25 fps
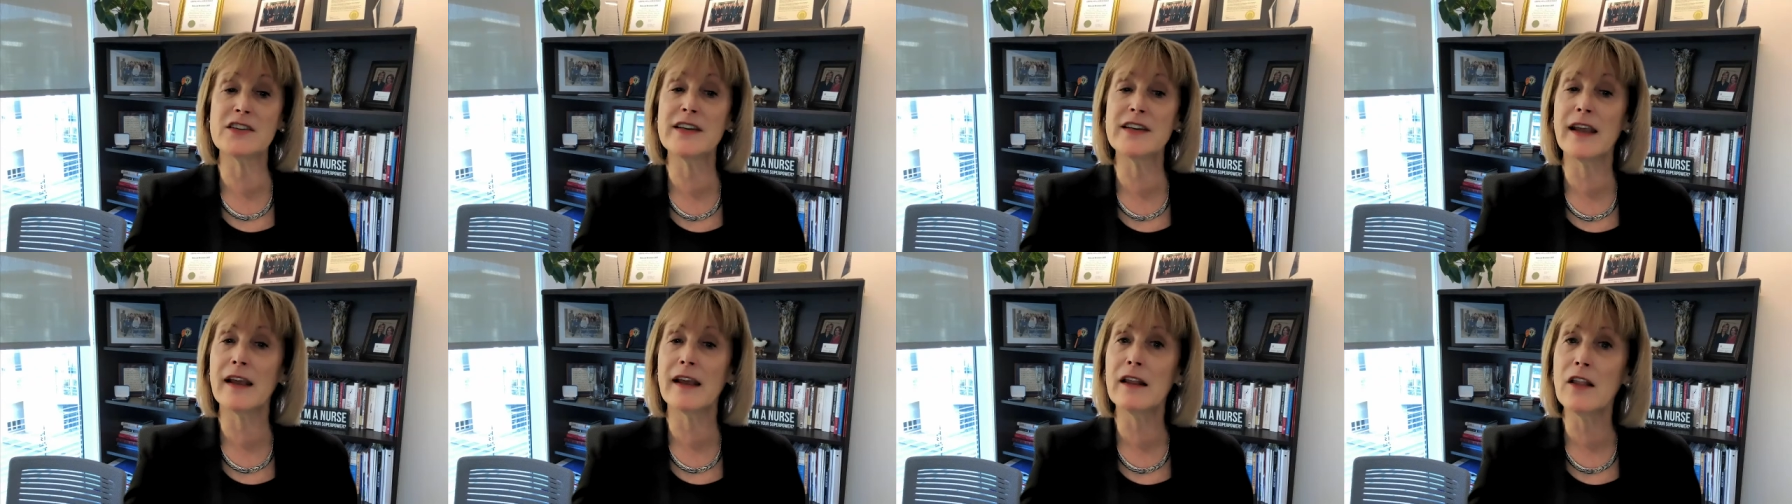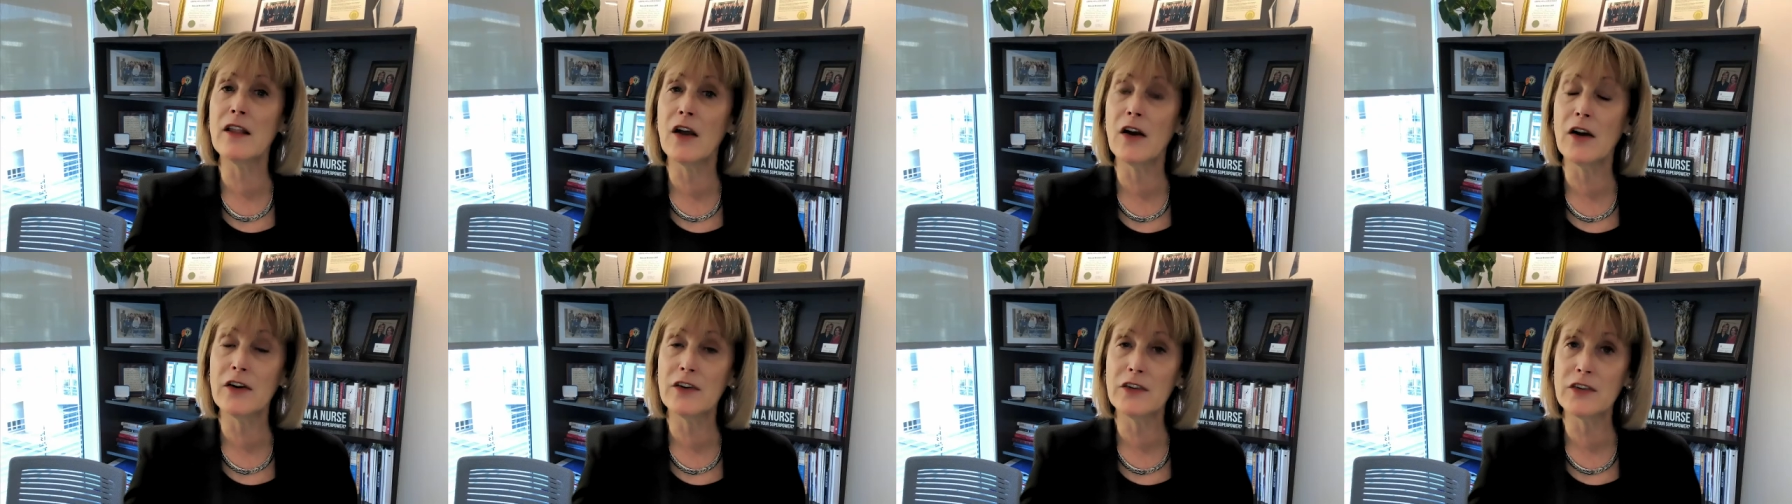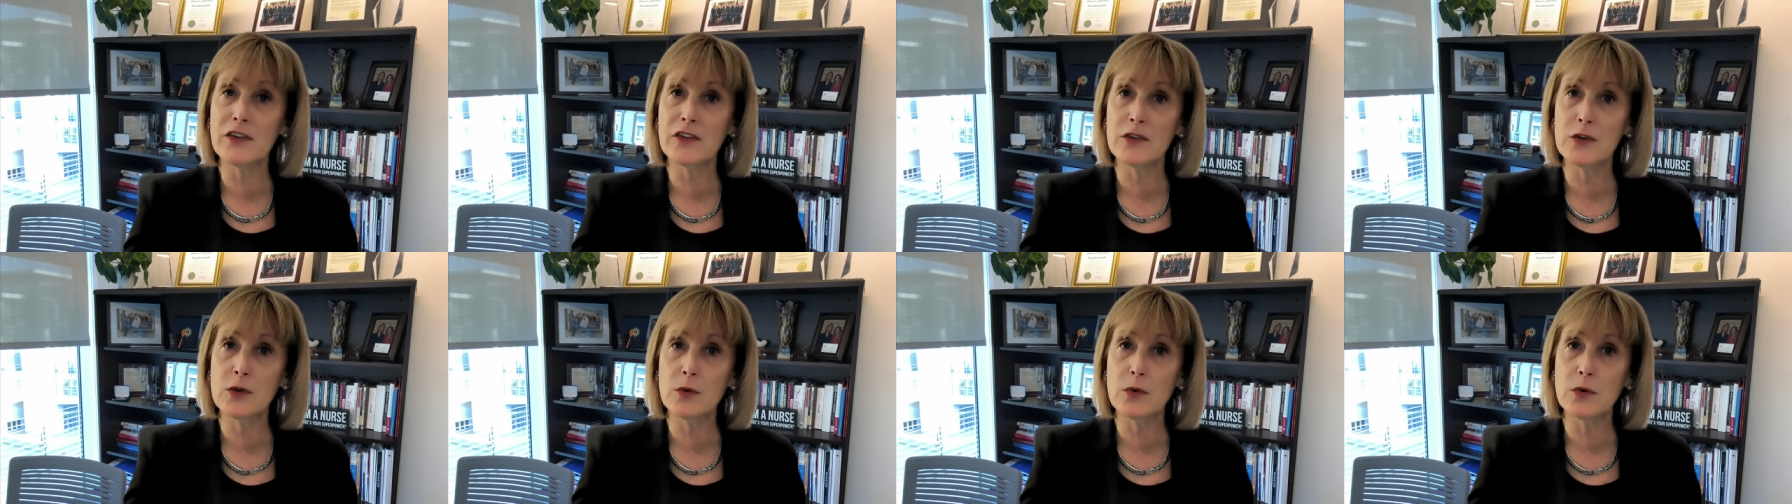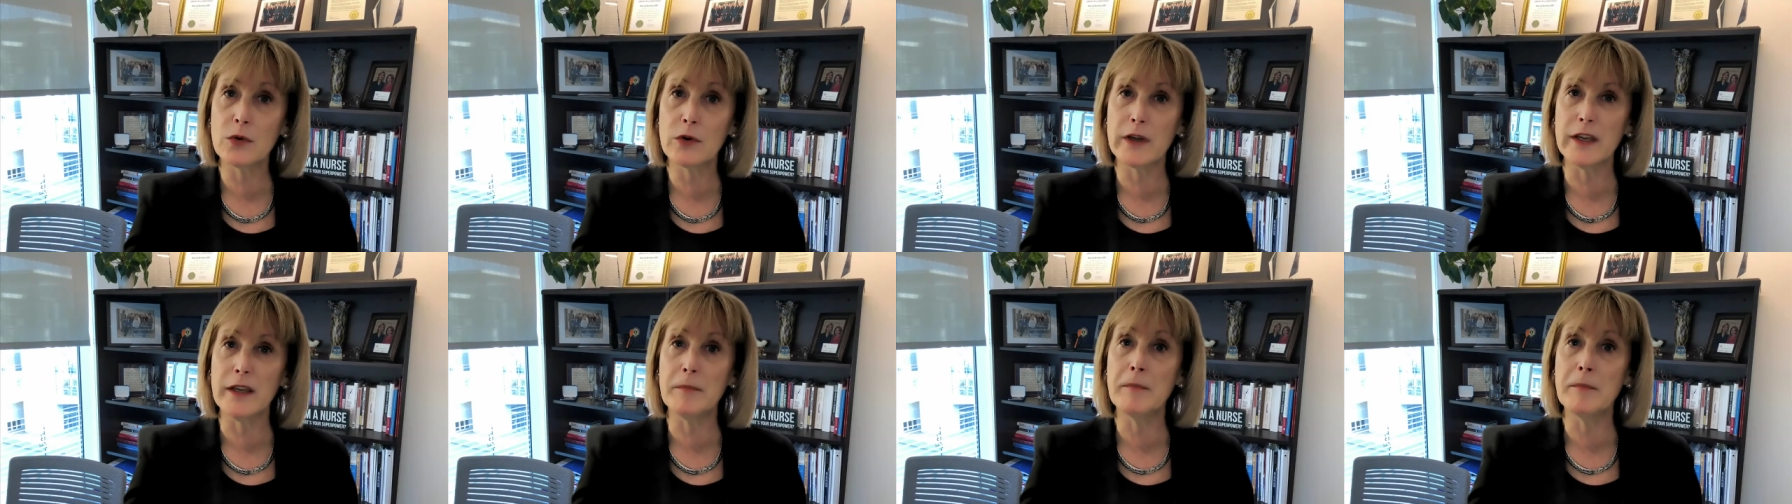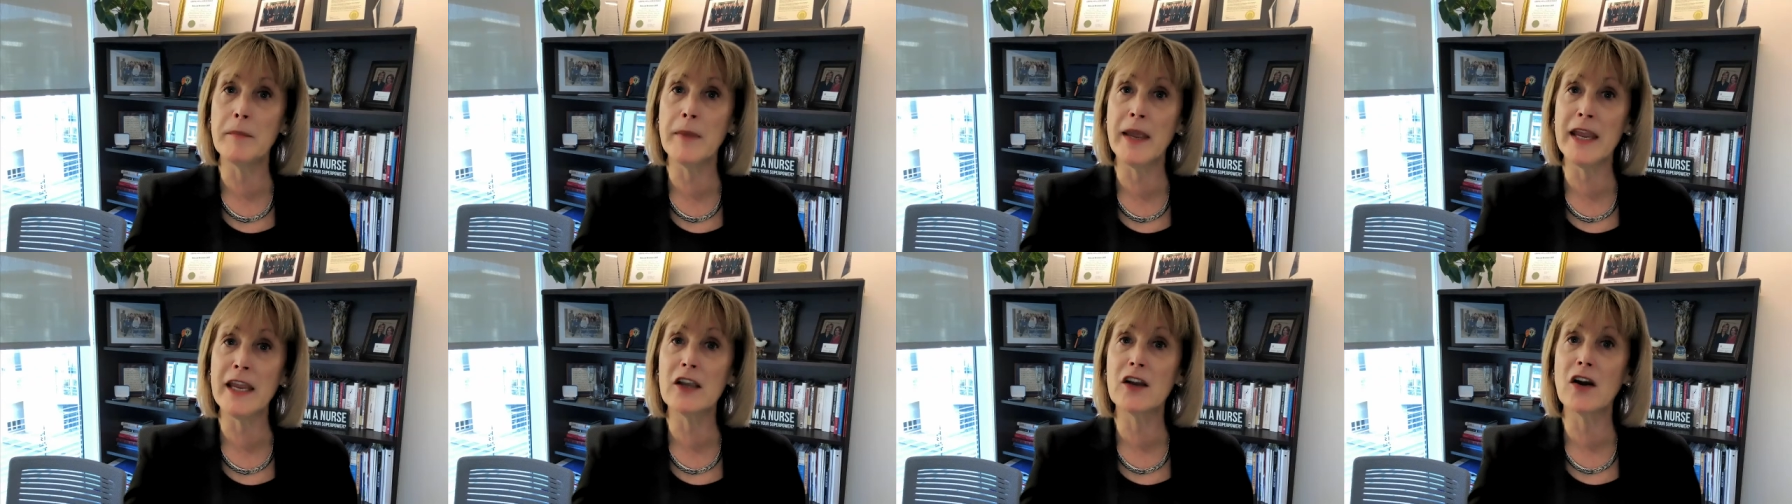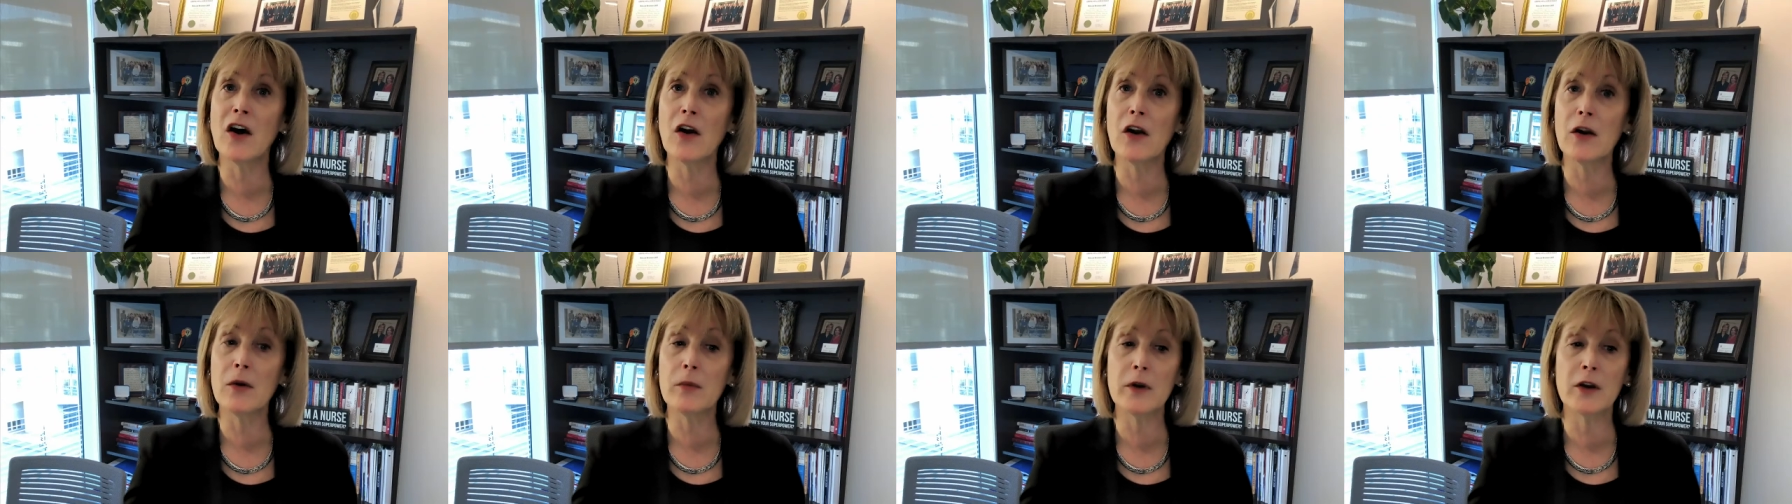tell our story, make
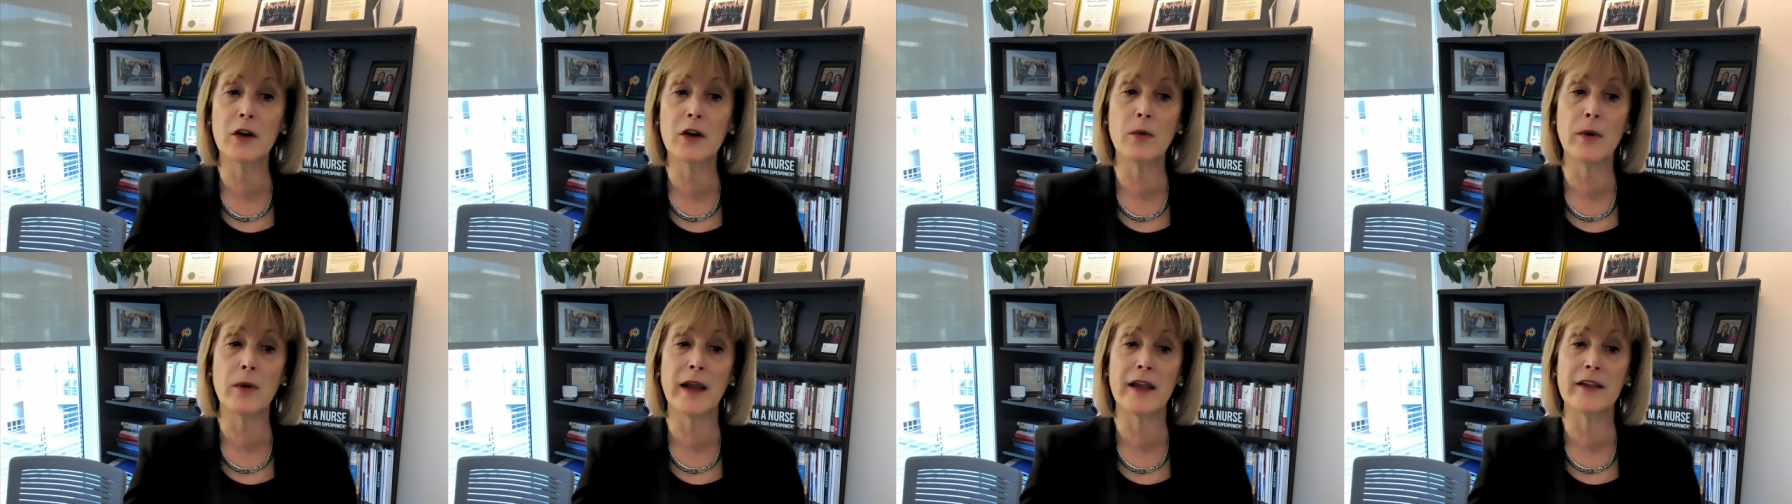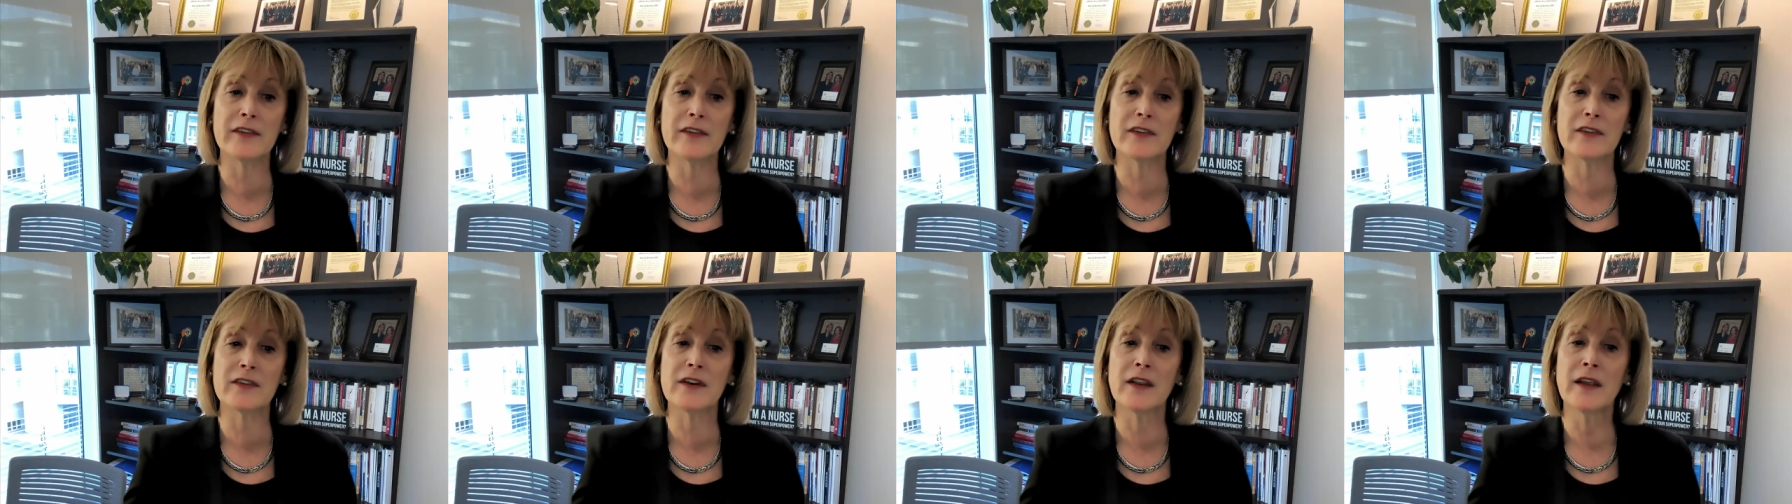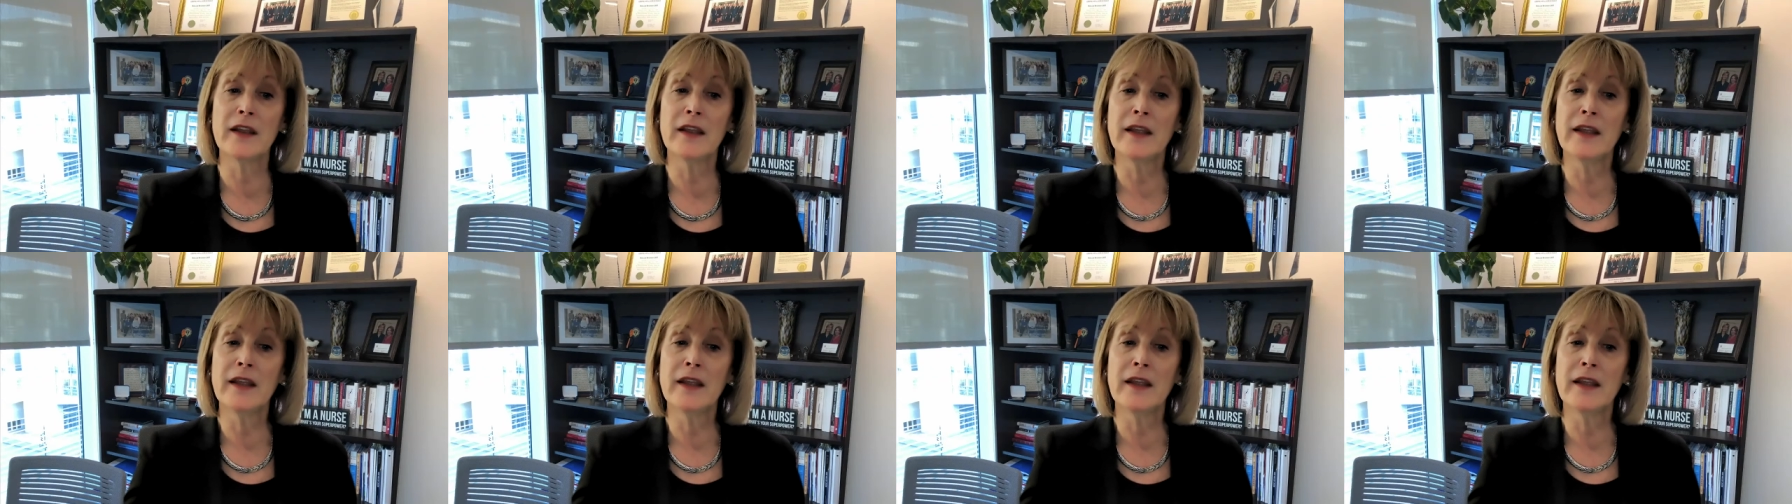our request.